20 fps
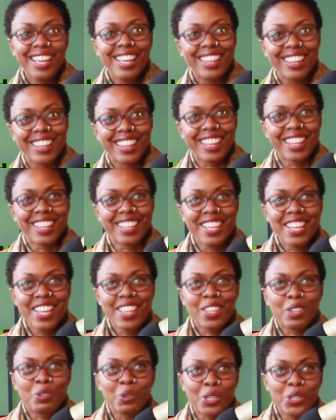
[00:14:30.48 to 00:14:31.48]

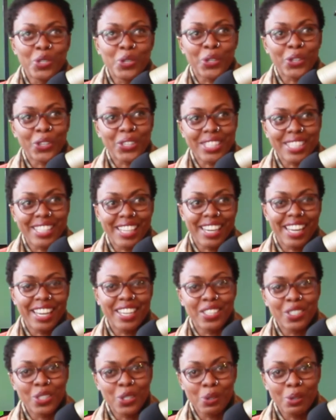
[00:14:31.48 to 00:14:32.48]
that when you cross the line
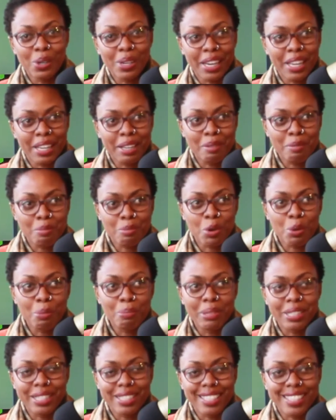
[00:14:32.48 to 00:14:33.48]
into more
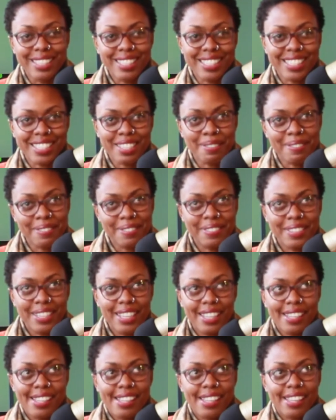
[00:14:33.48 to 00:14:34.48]
business stuff,
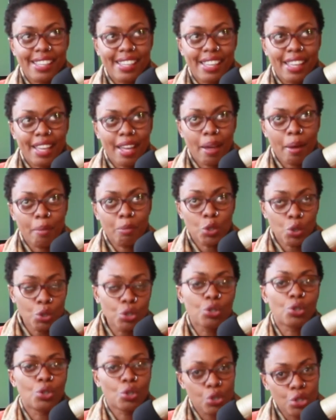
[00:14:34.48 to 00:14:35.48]
you
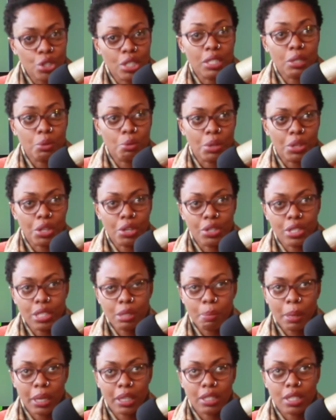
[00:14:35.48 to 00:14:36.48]
should treat it with the
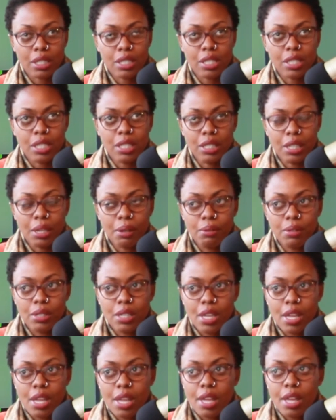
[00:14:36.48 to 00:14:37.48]
respect that it deserves.
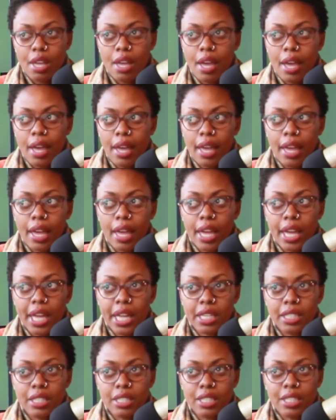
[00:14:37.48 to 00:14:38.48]

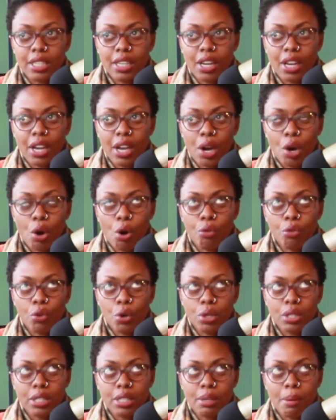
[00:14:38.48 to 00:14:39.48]
And of
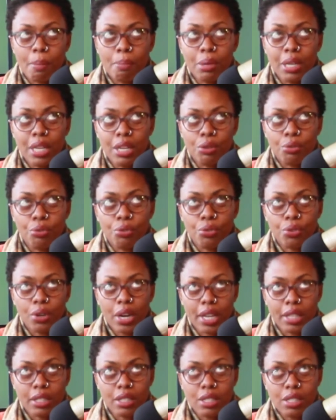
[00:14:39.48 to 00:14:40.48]
course, being
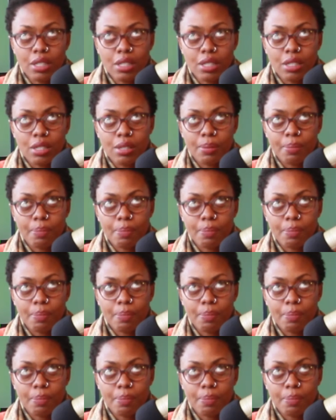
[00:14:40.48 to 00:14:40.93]
friends,